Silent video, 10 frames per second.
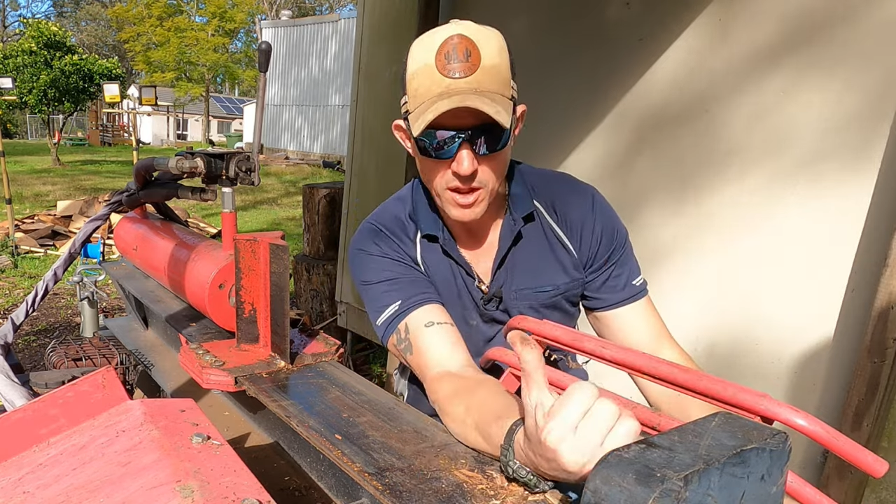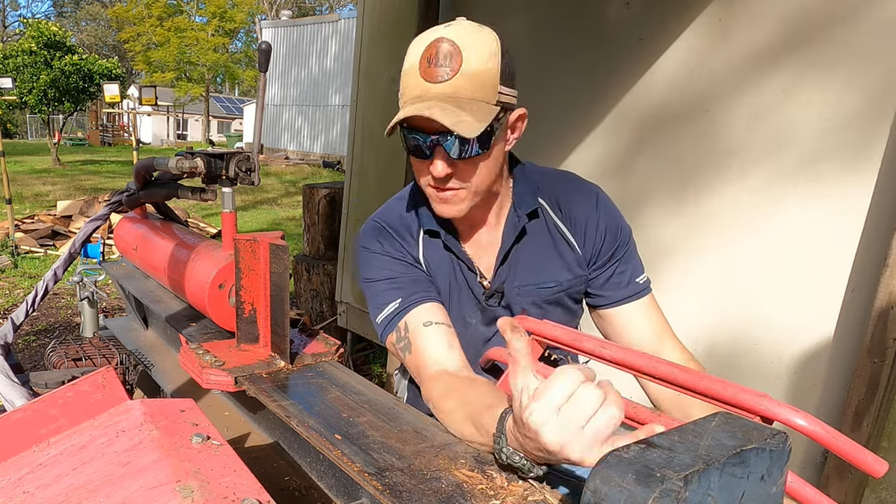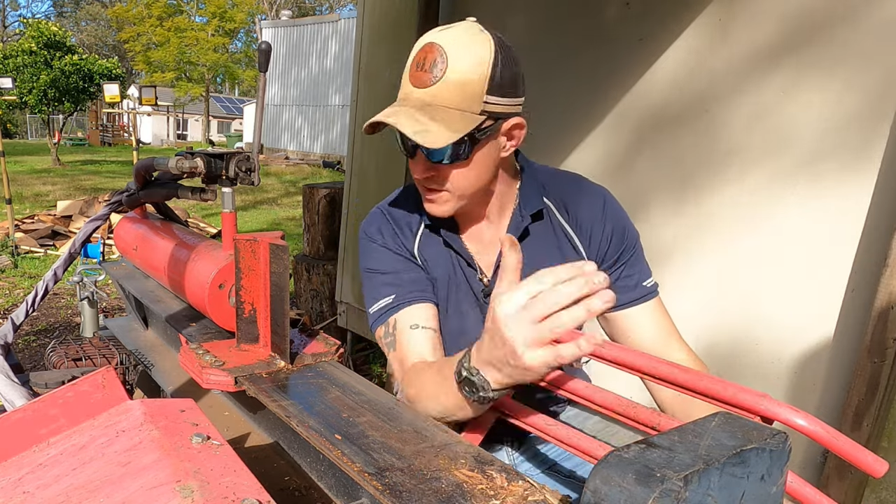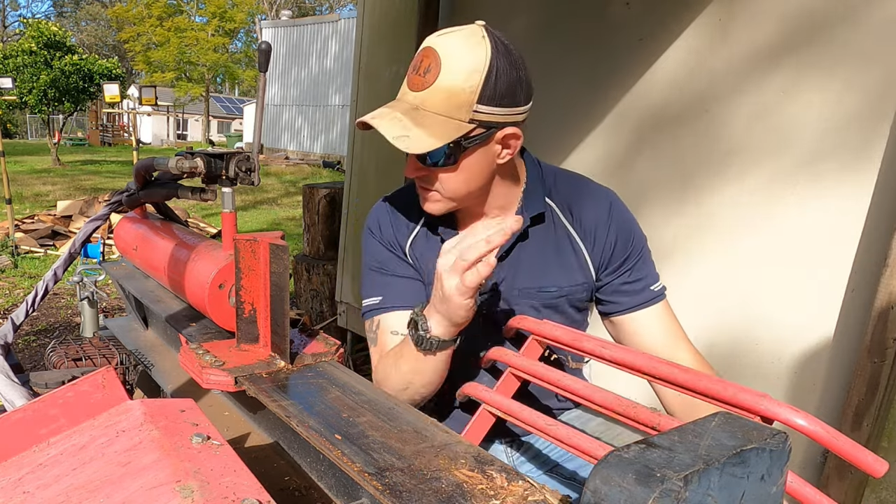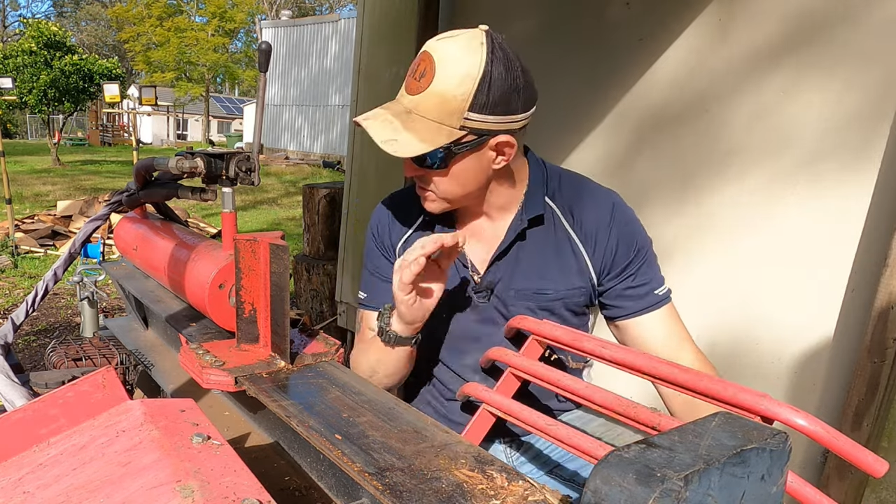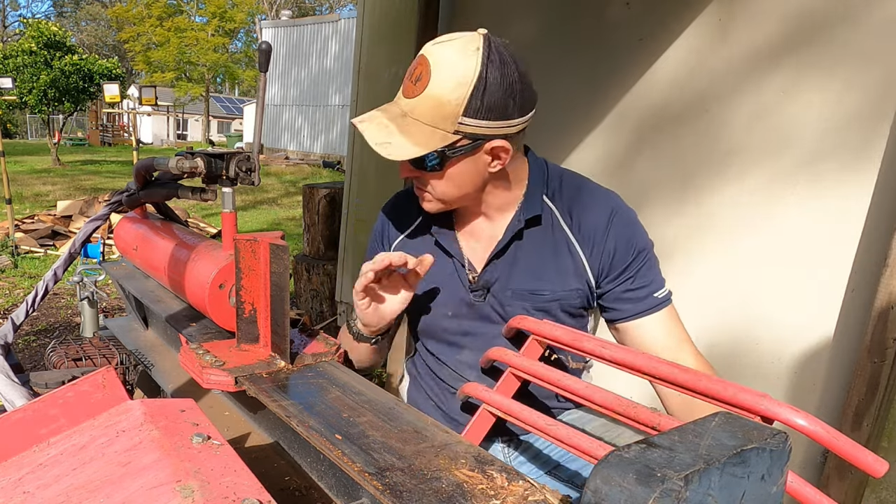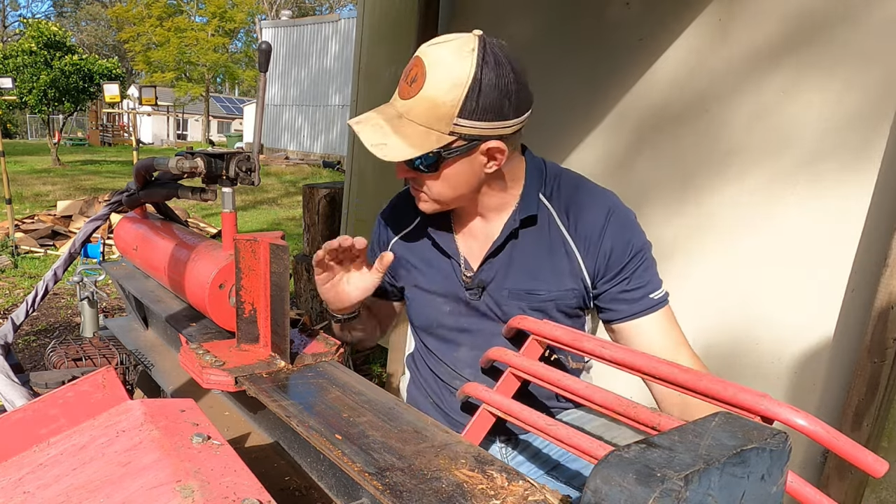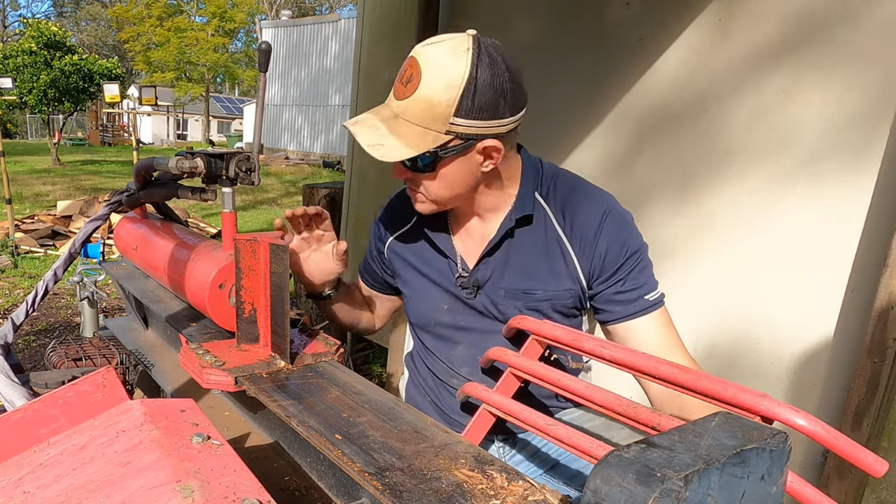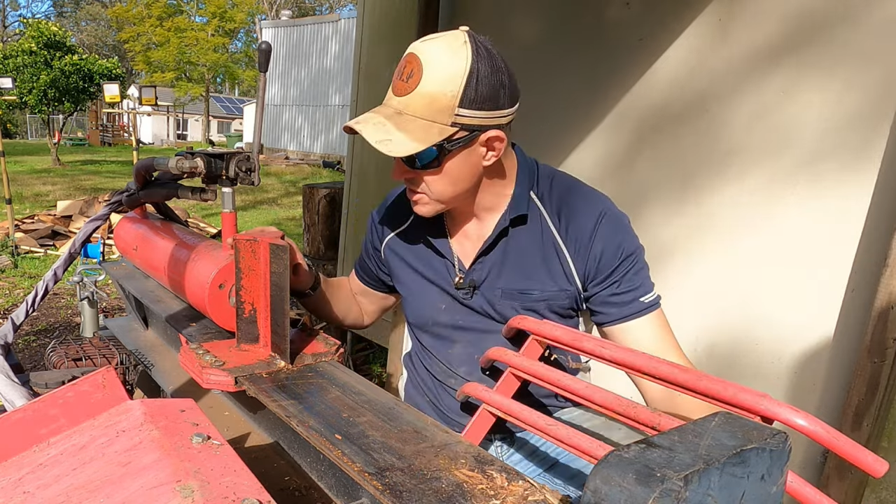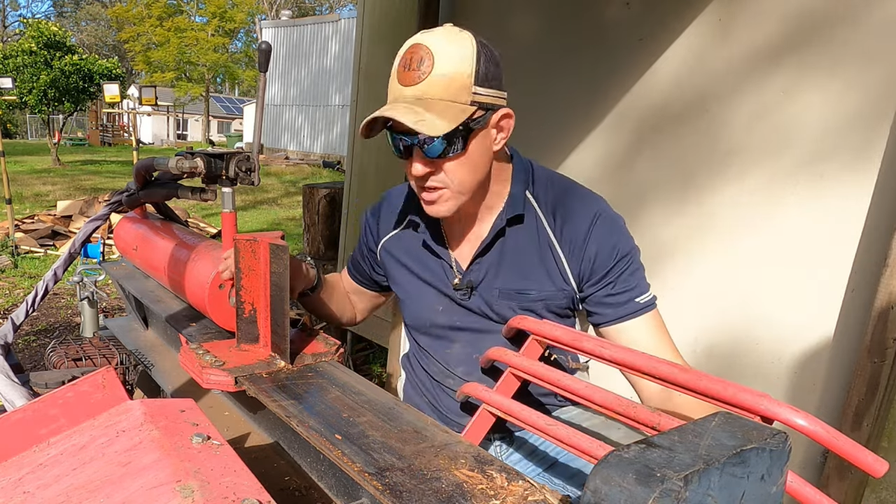this is a
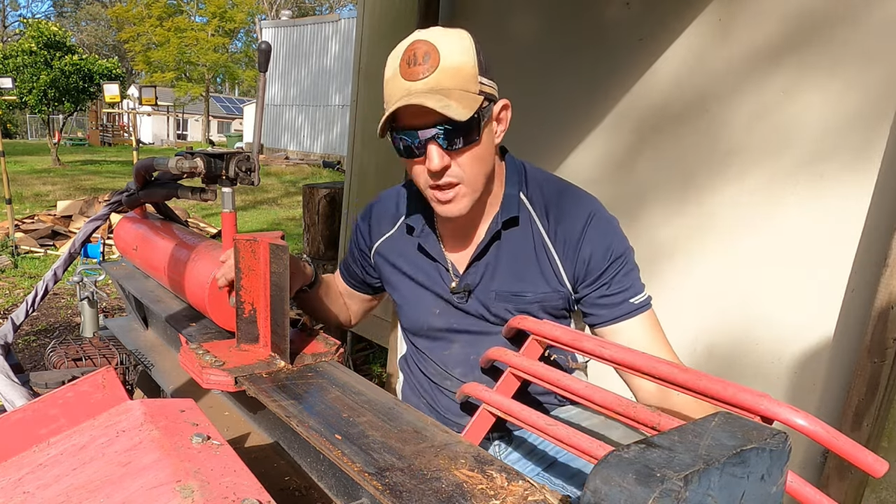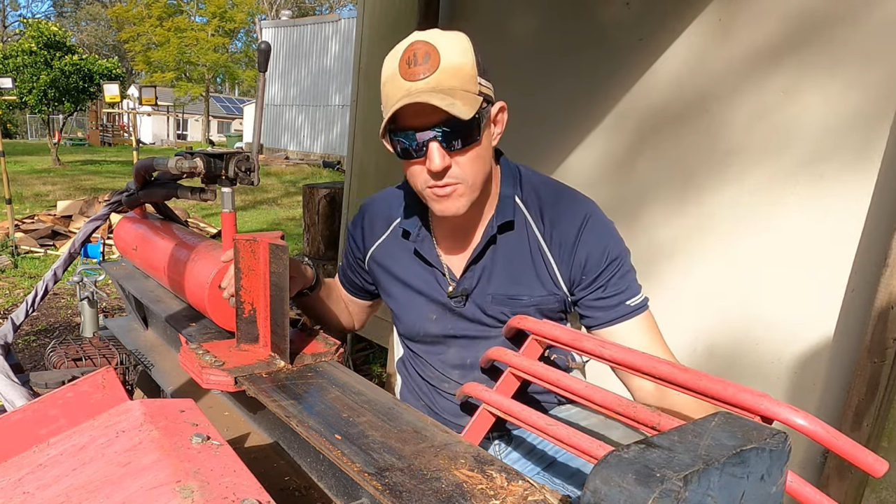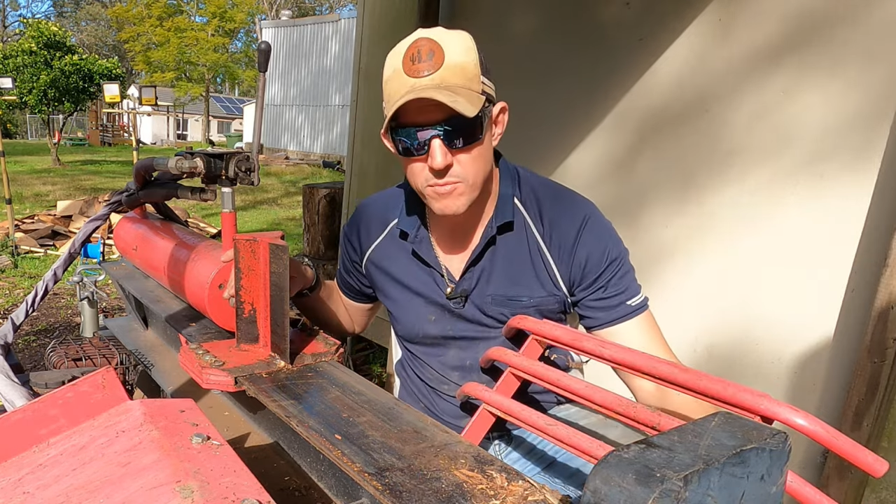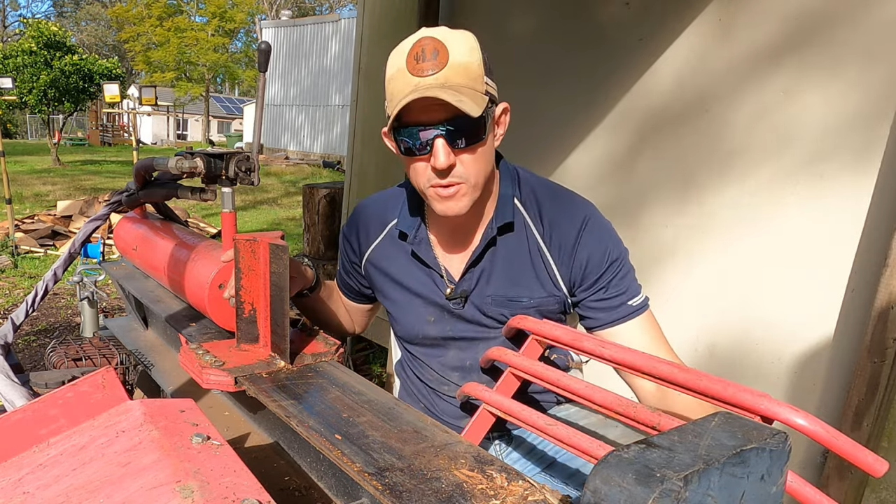600